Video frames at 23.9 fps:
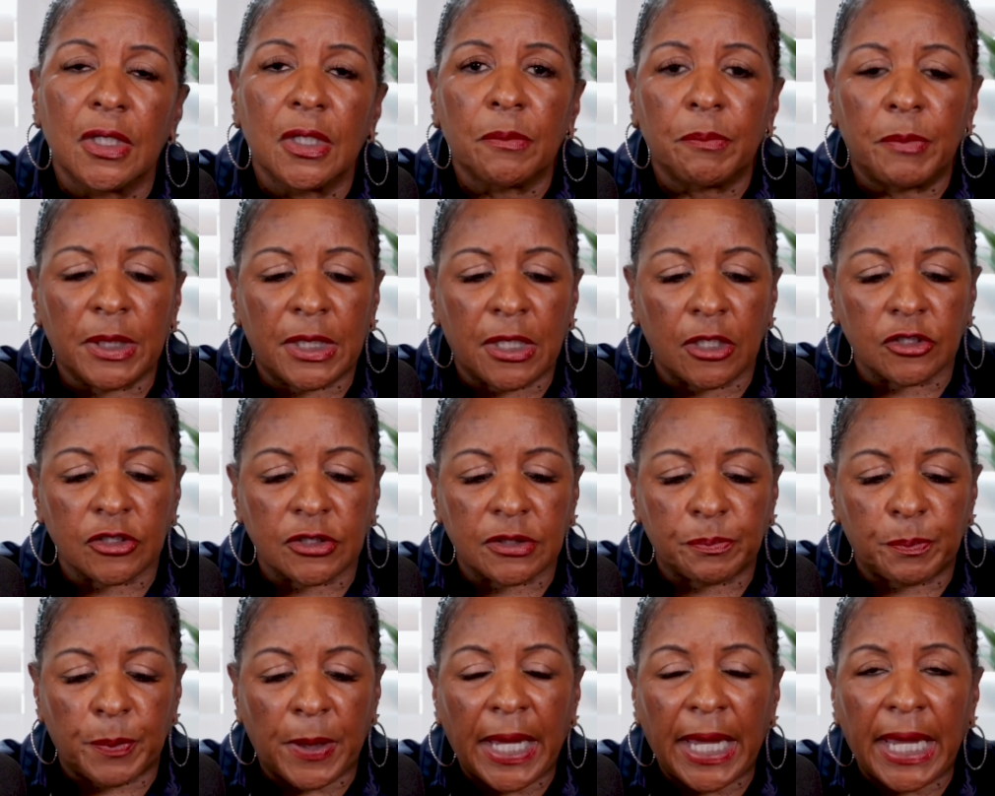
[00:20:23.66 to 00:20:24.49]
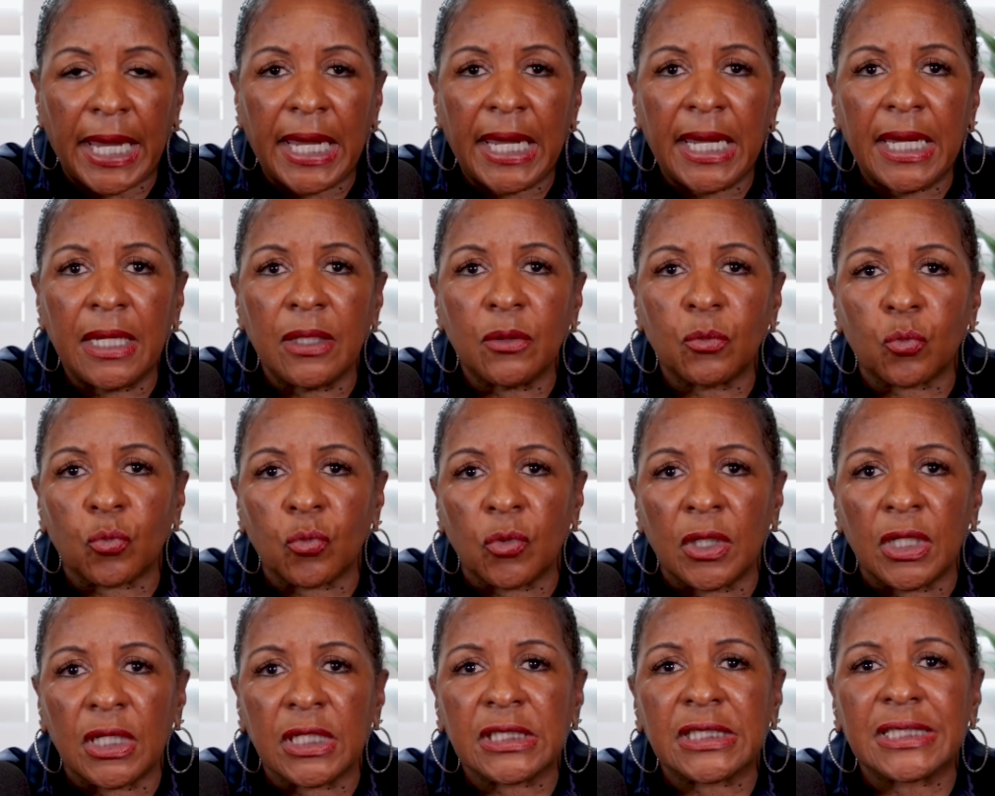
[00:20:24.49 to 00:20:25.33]
Because pain
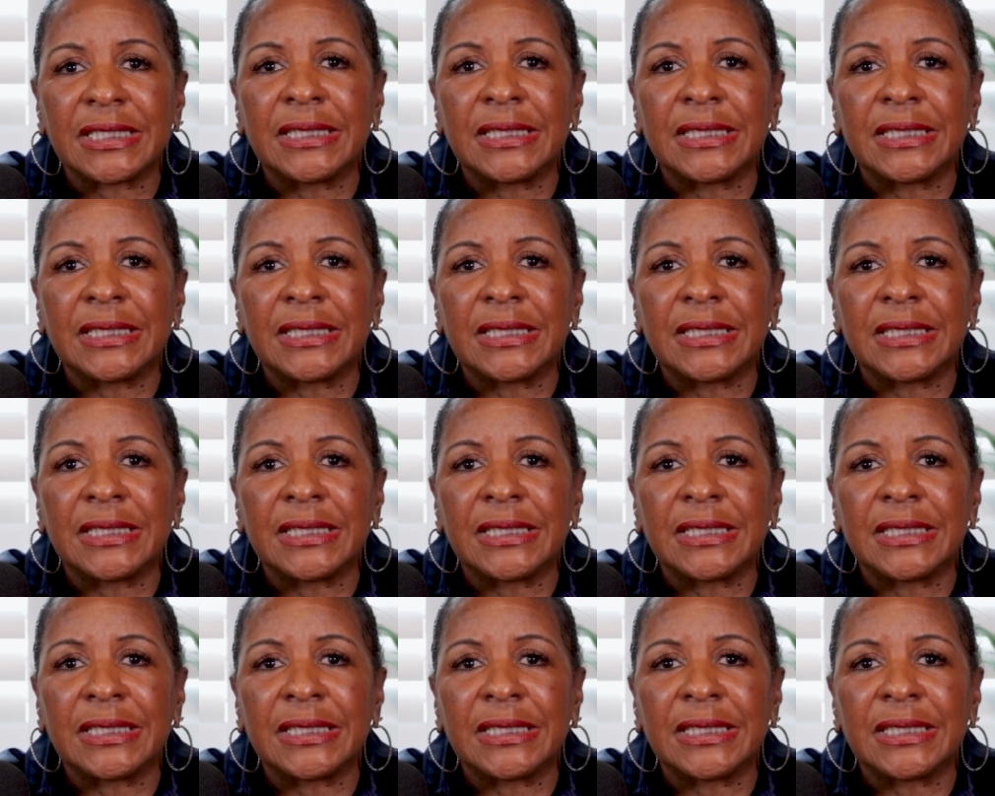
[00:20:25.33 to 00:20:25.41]
runs